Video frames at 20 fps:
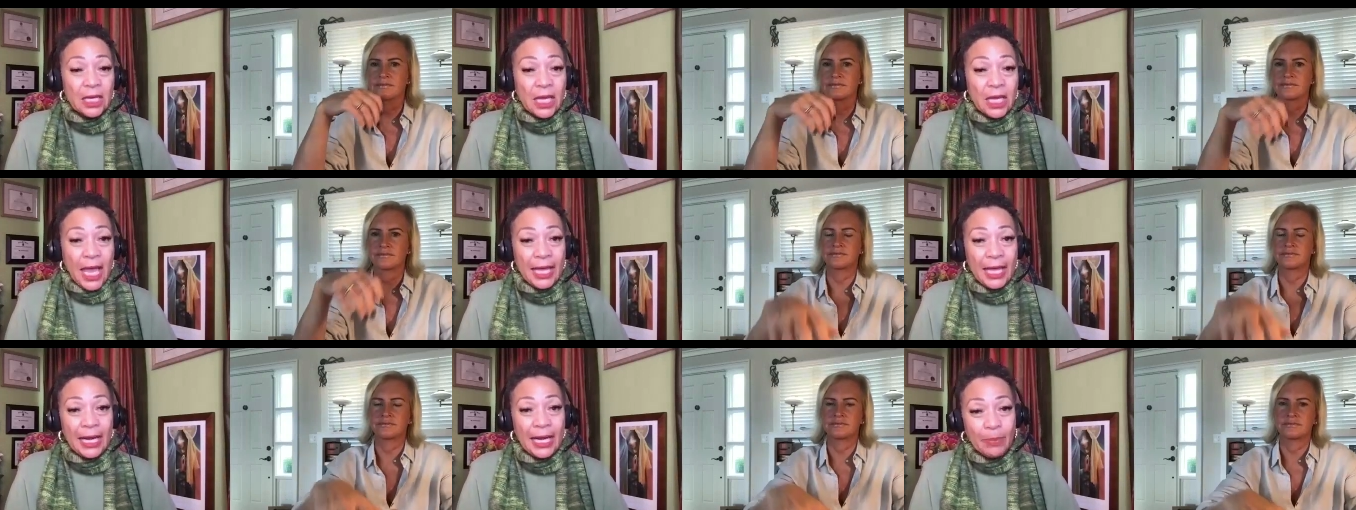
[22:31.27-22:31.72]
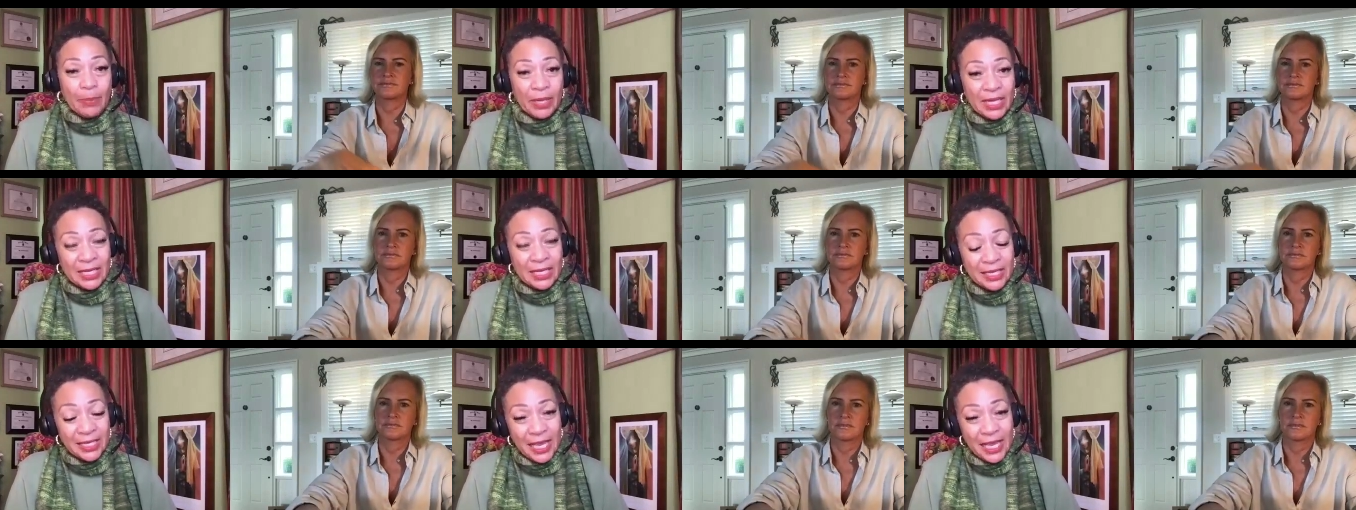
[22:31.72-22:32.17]
Speaker 1: and I'm going to
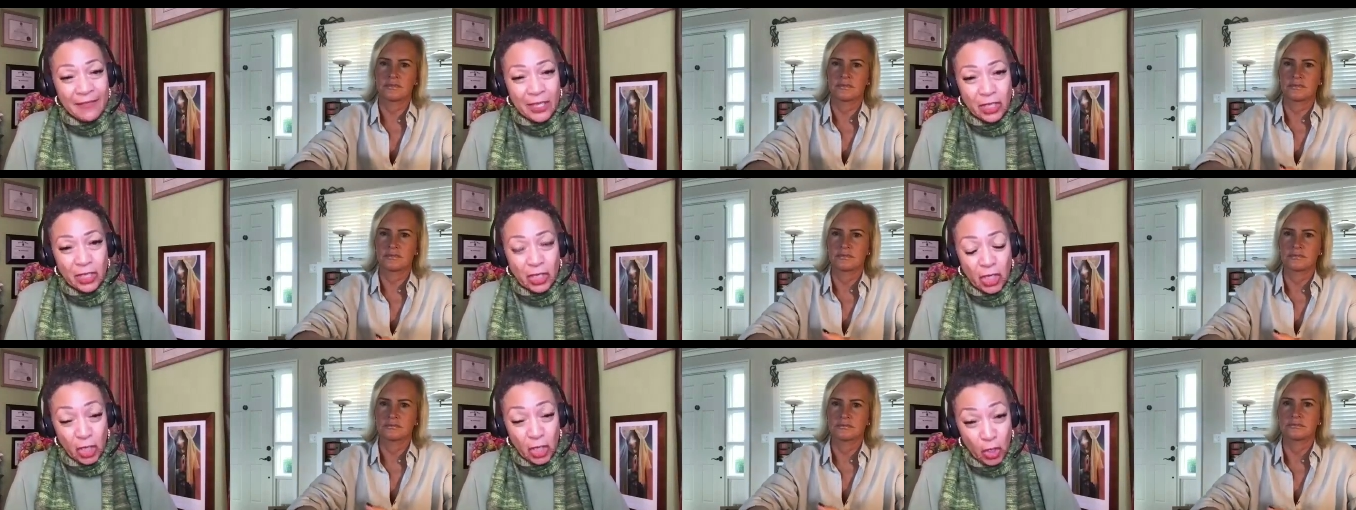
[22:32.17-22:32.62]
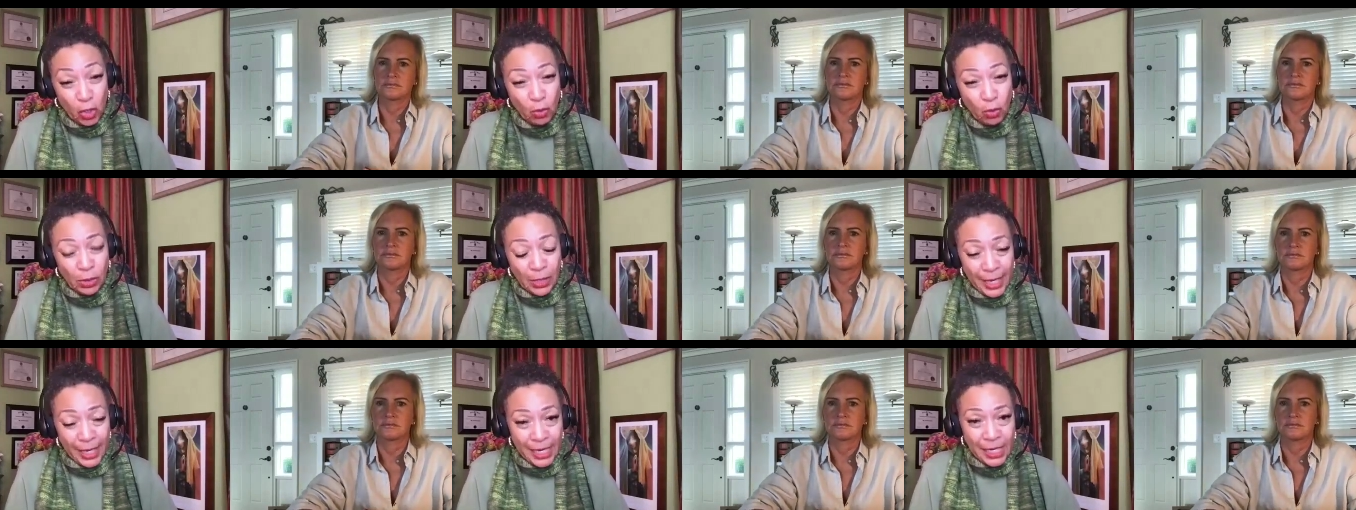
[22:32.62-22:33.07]
say this to you
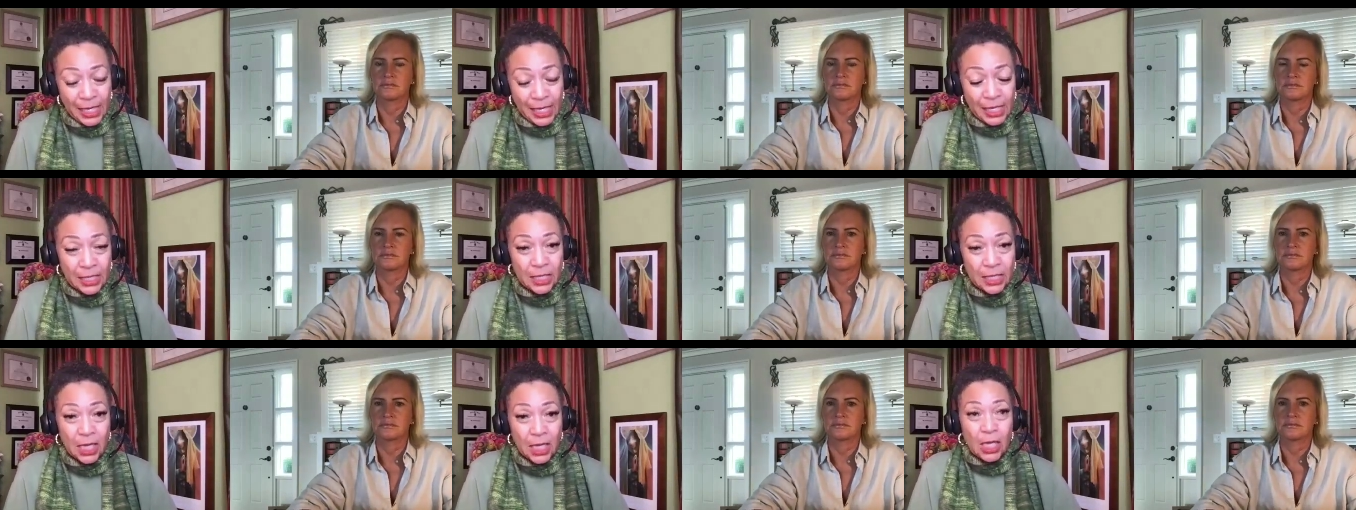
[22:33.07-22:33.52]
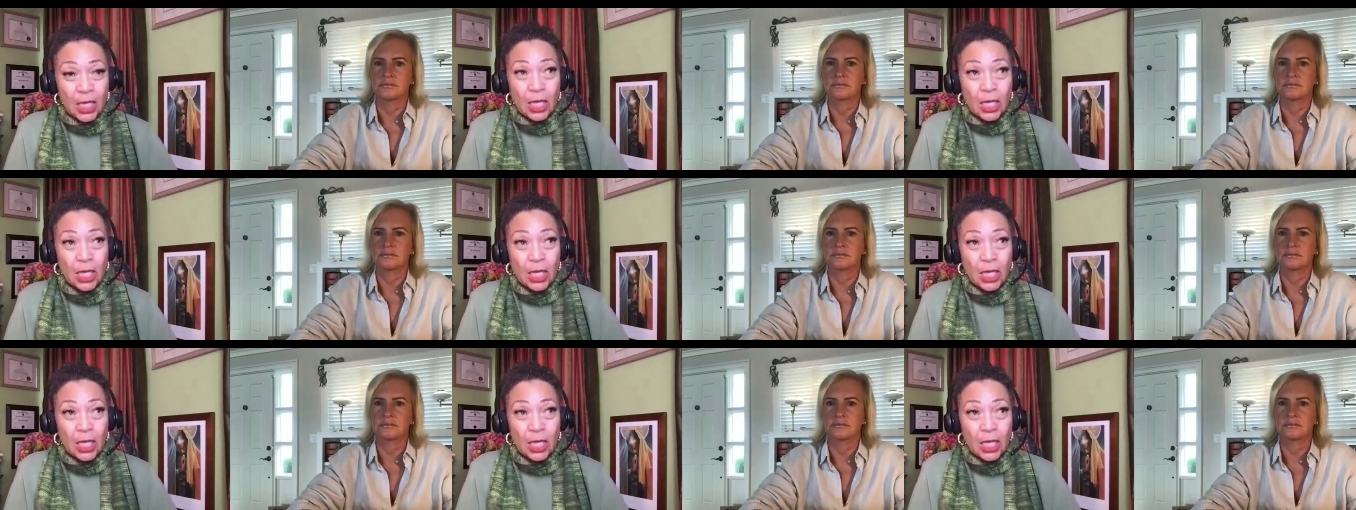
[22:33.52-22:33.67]
ladies,